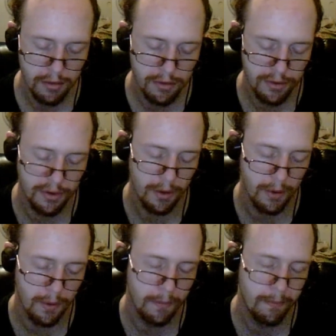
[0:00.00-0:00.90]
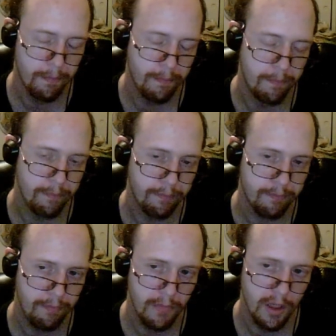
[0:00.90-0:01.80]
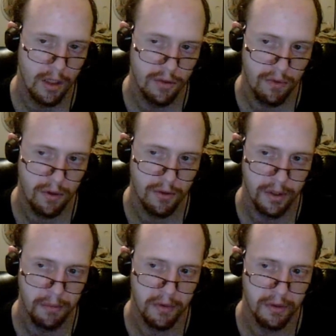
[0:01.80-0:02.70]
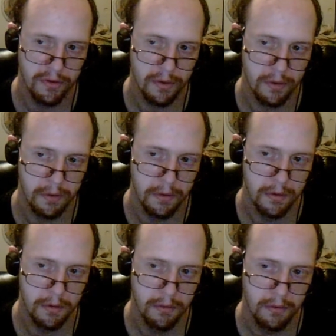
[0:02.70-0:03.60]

So, as far as I'm concerned,